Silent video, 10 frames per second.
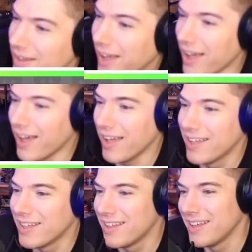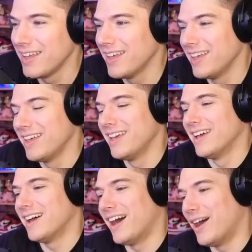Huh.
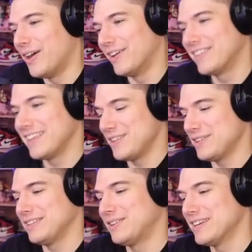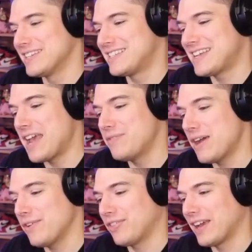Oh, you, you could have saved
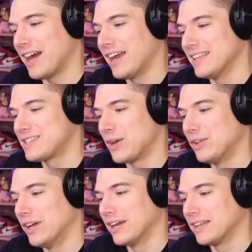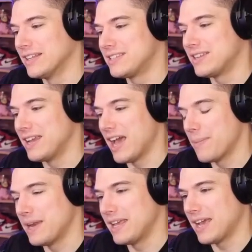everything. All right, let's go look. Let's see how
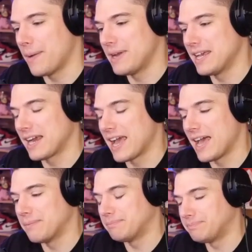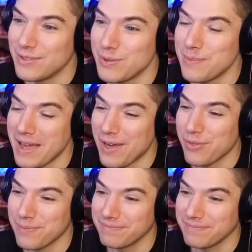many how many I got. Do the math.